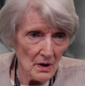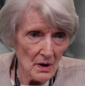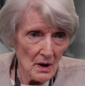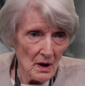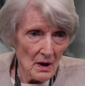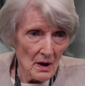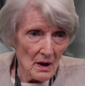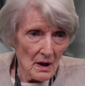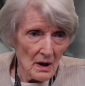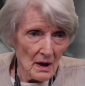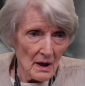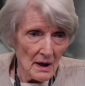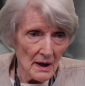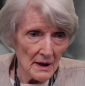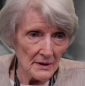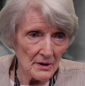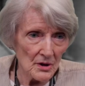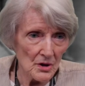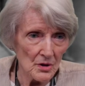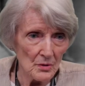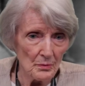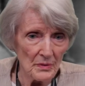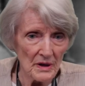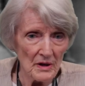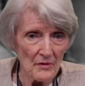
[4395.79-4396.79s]
Mm. It
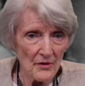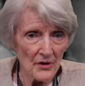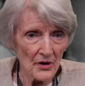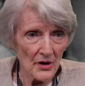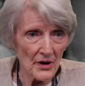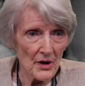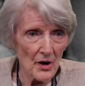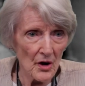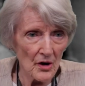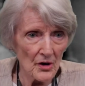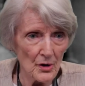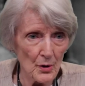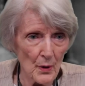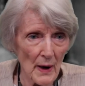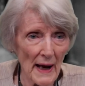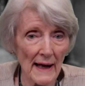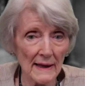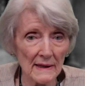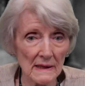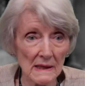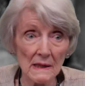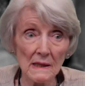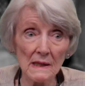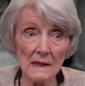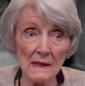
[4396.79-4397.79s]
could be very, you
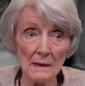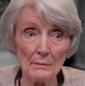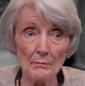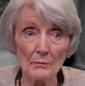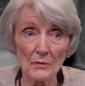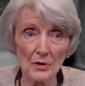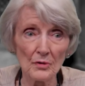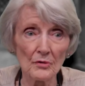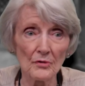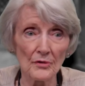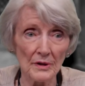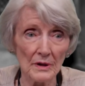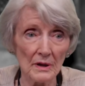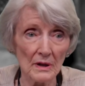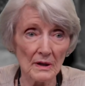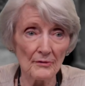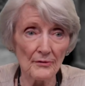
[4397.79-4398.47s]
had to keep moving.